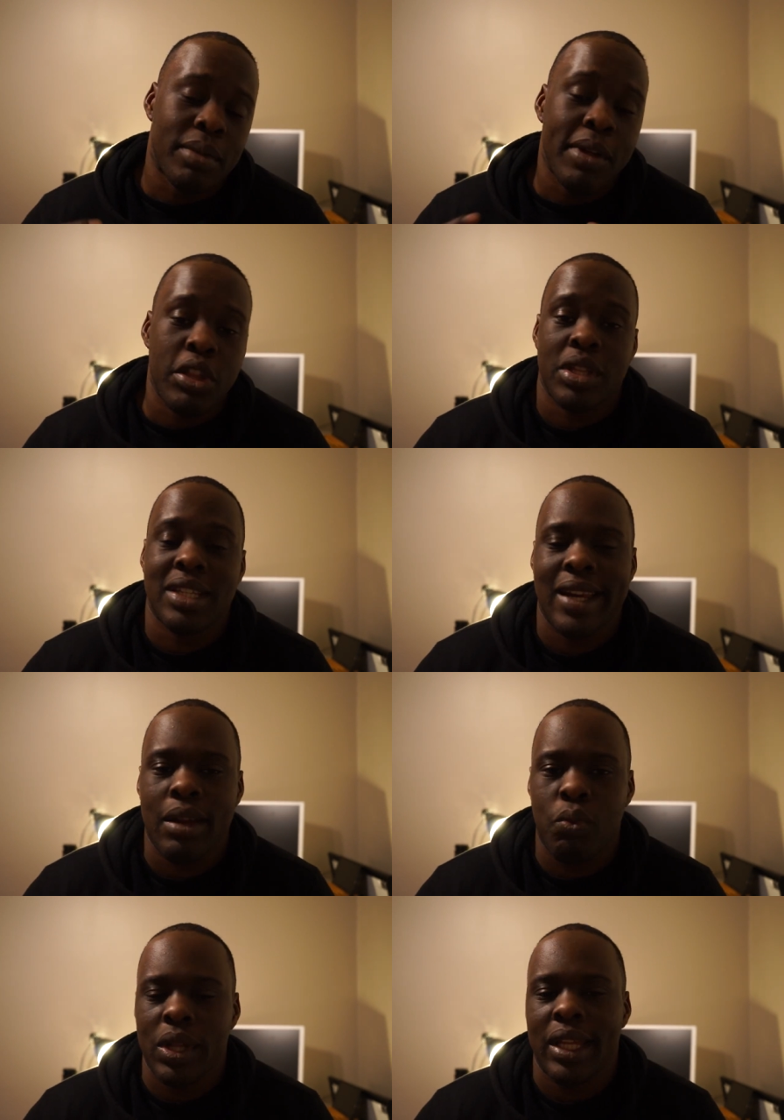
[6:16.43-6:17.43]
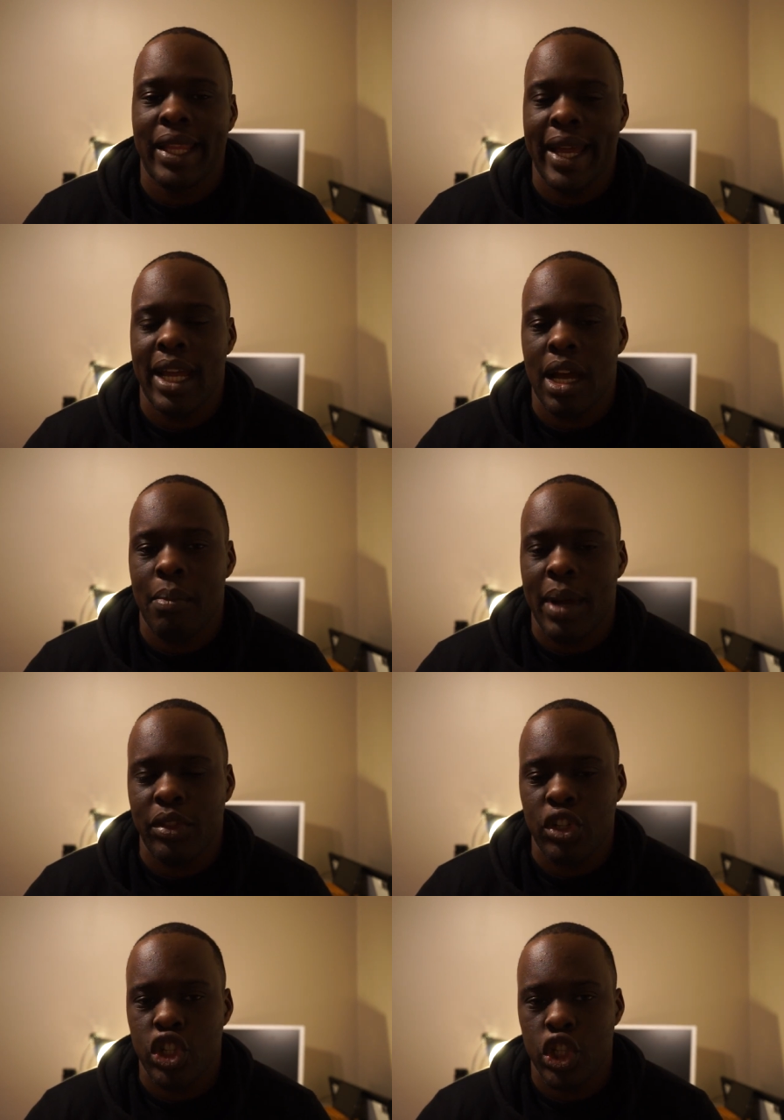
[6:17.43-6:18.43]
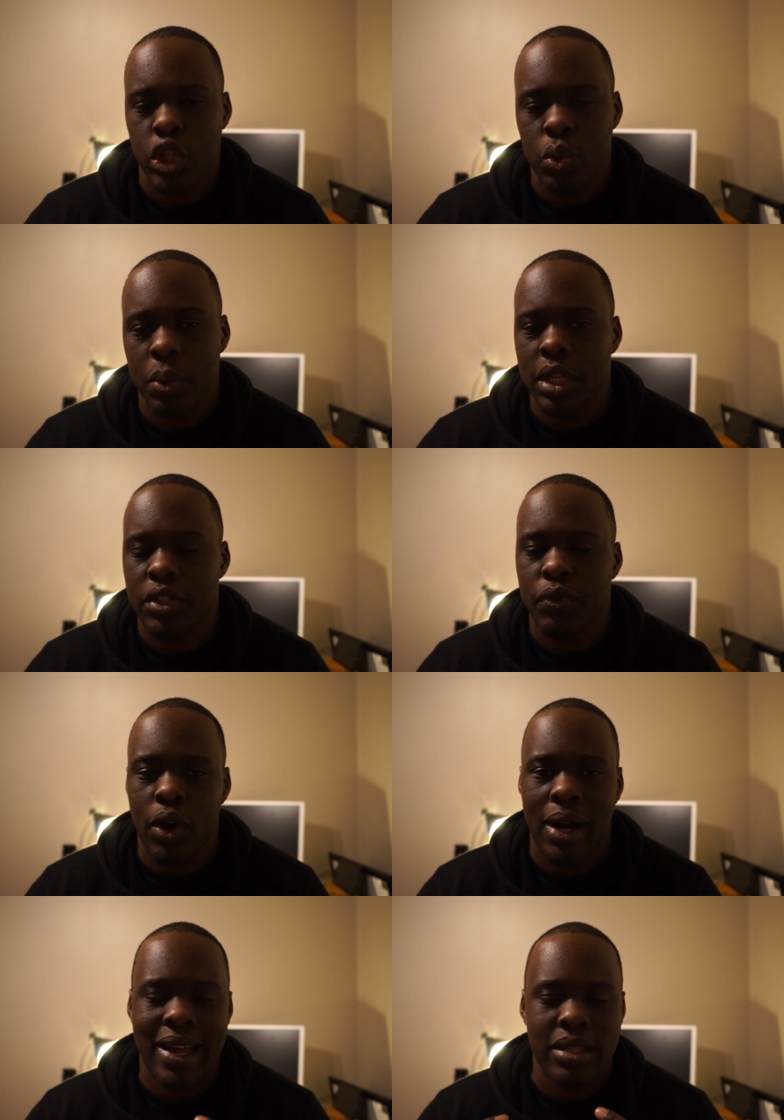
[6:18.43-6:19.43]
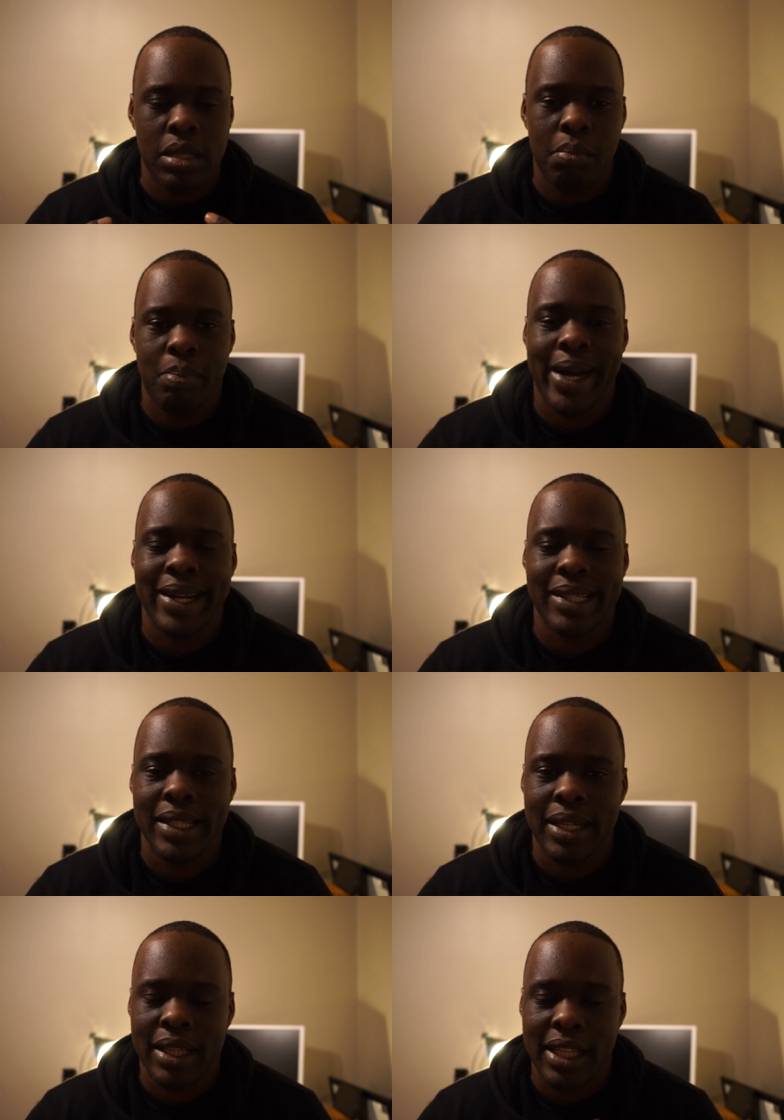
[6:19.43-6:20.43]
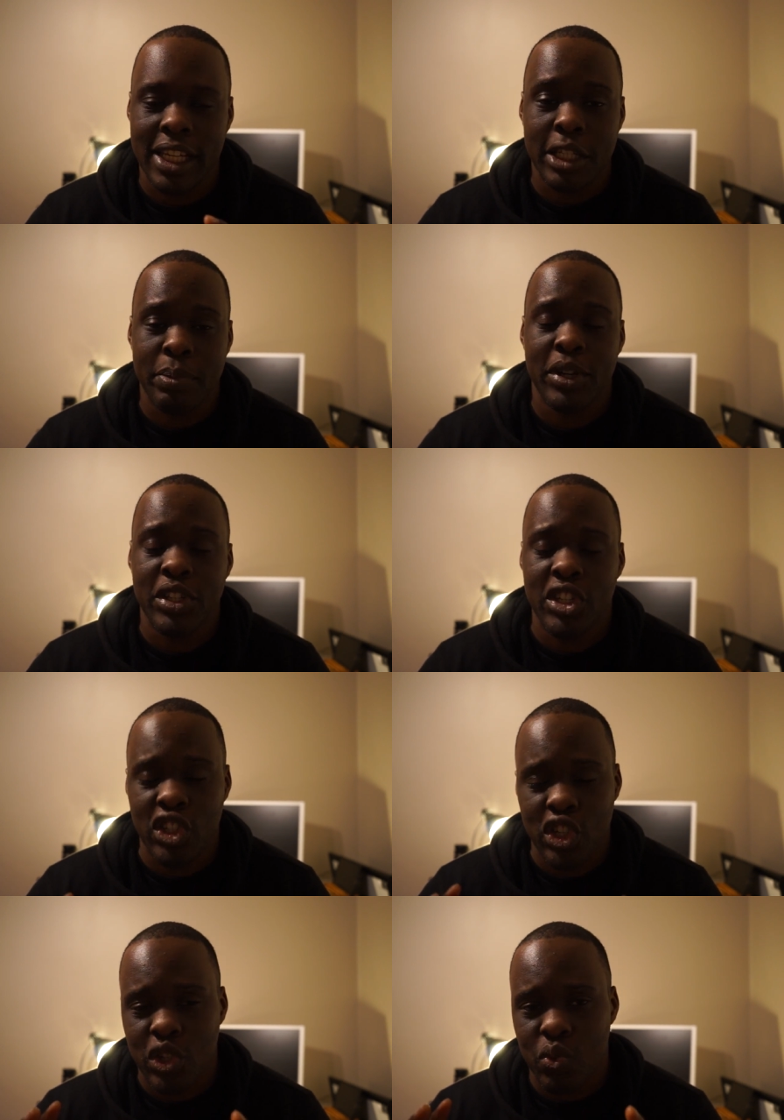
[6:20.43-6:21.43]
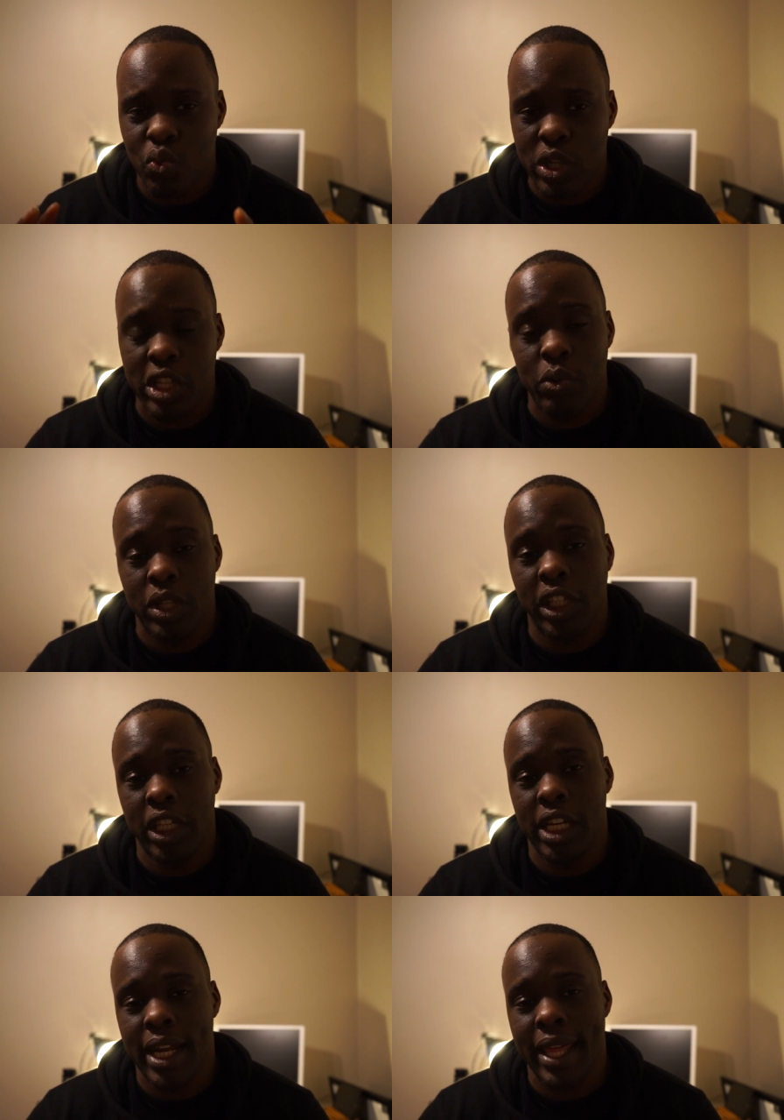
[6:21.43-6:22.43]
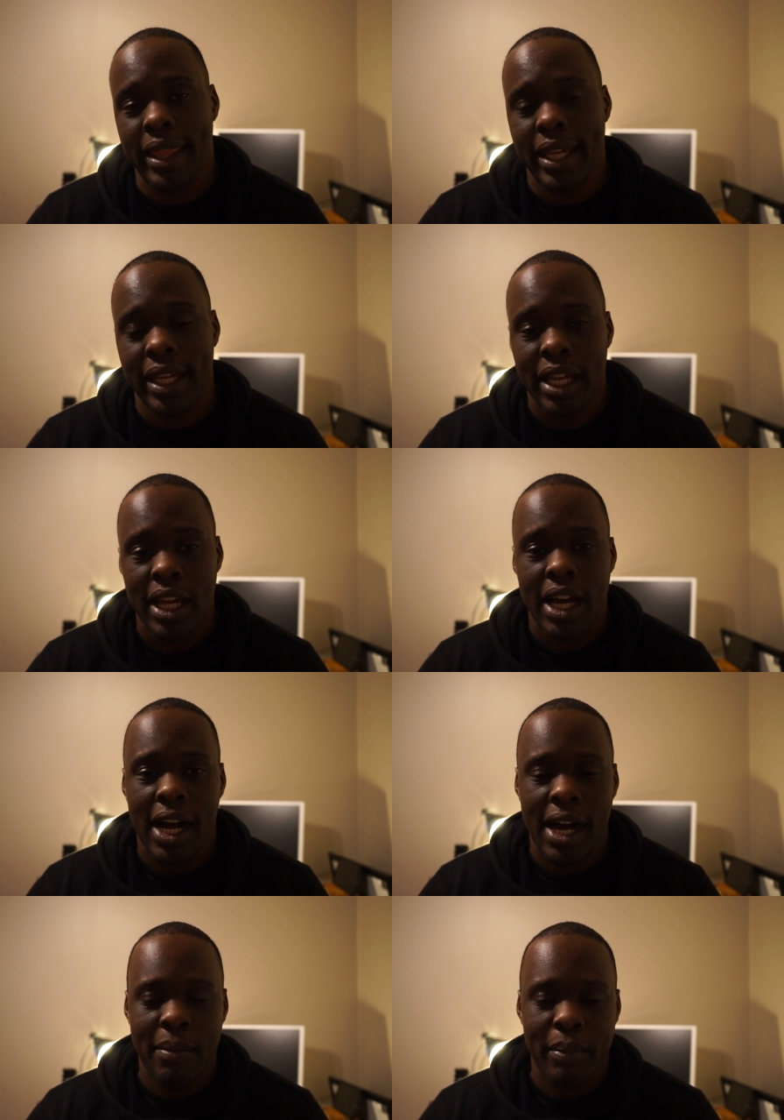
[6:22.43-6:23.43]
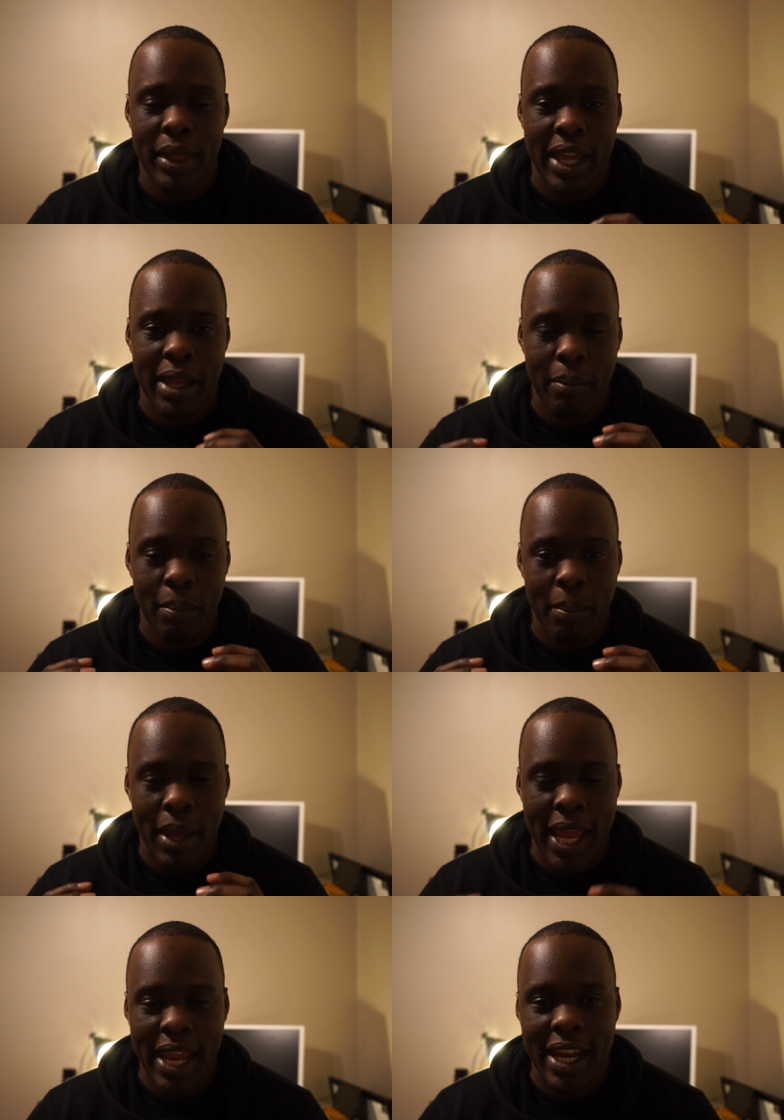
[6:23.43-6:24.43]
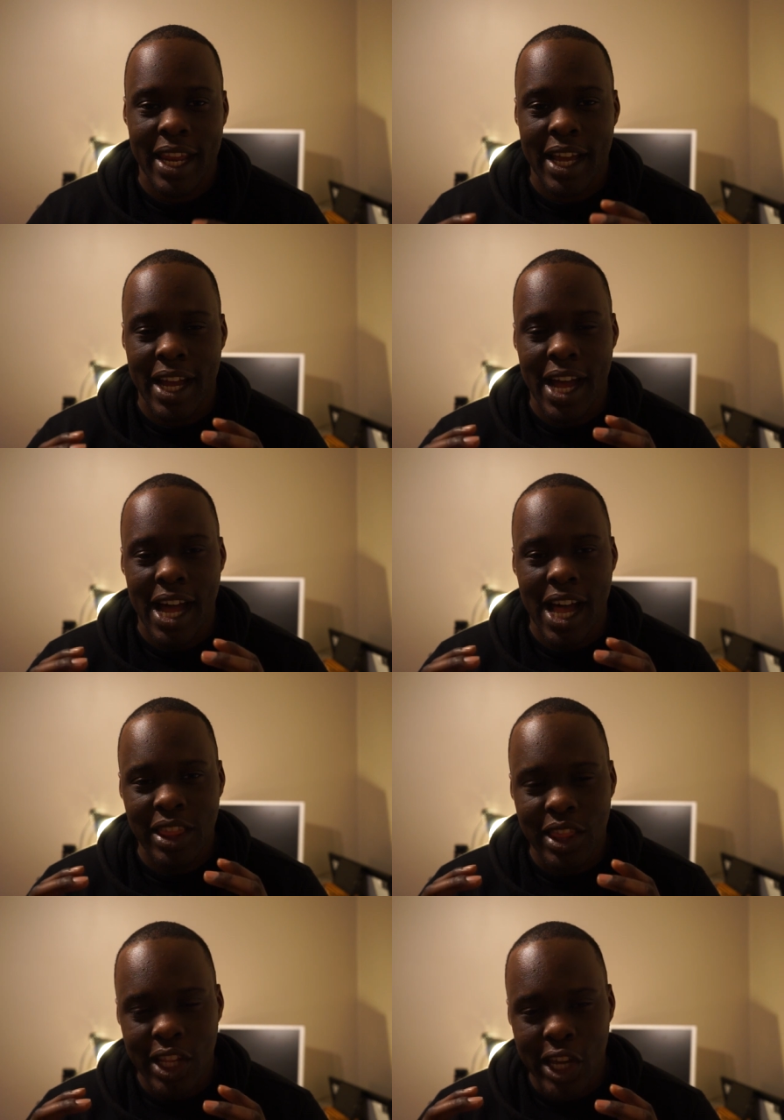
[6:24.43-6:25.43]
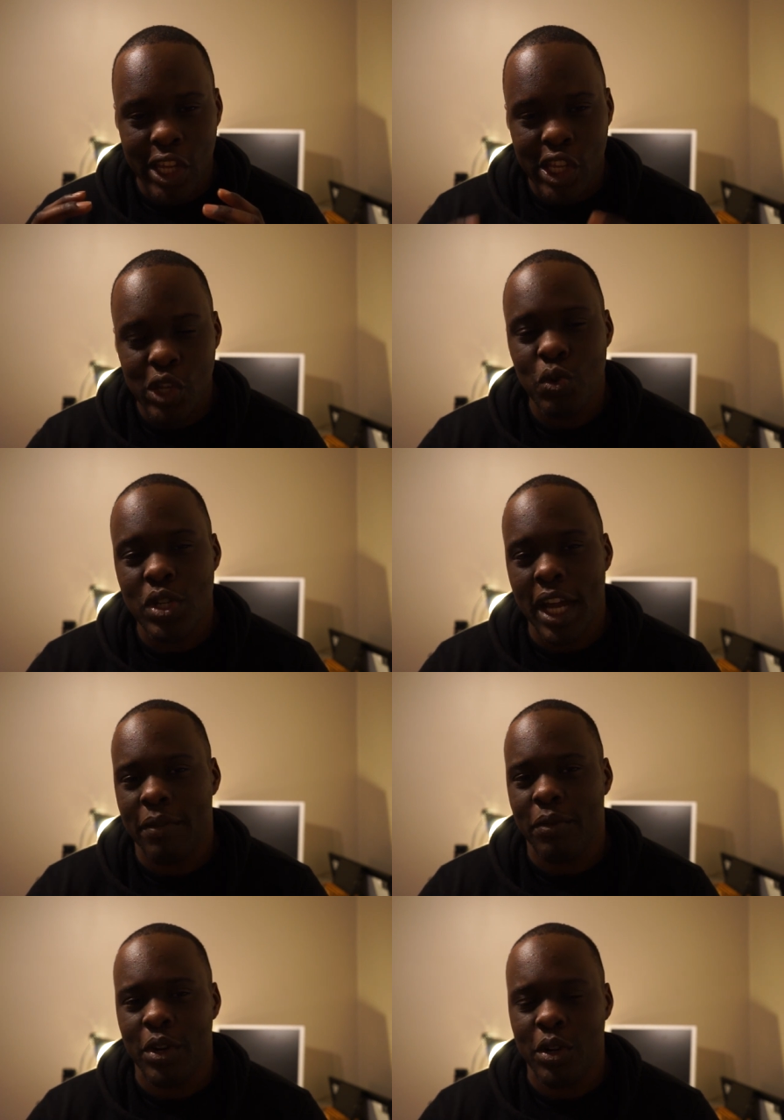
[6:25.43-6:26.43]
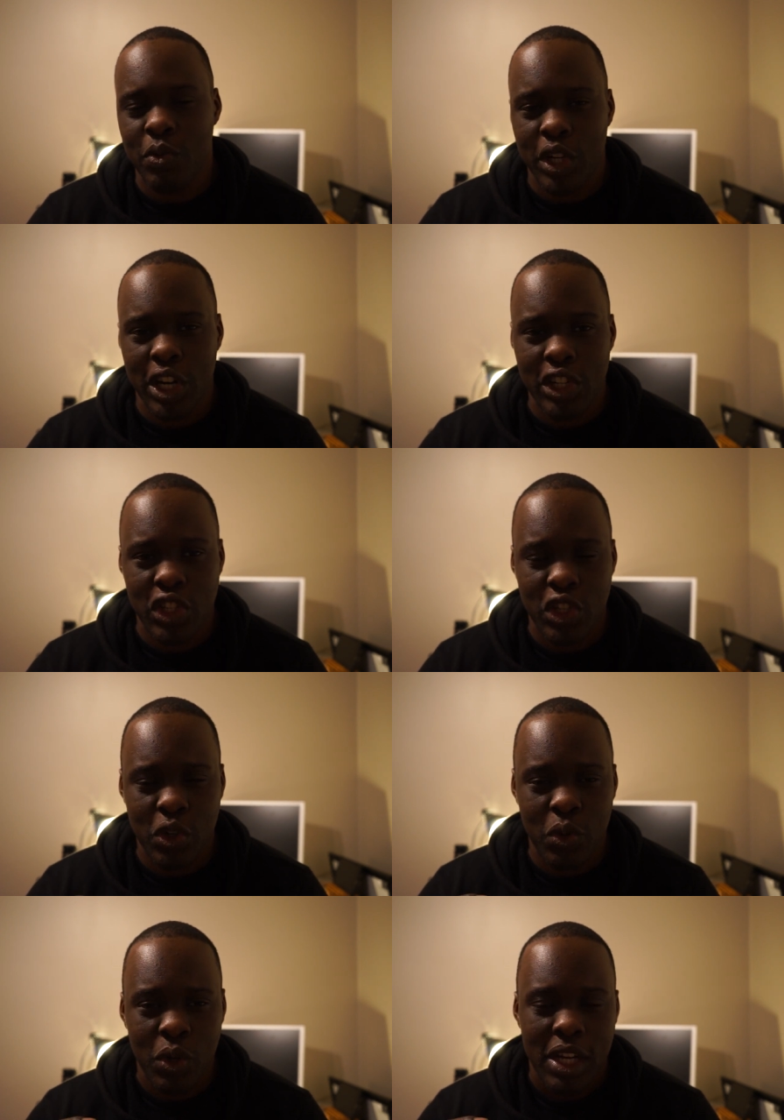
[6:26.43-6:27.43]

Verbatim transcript: Some other things that I really like about the shoe as far as unboxing, the experience is just really, really good. I think um, they made a, a huge effort in regards to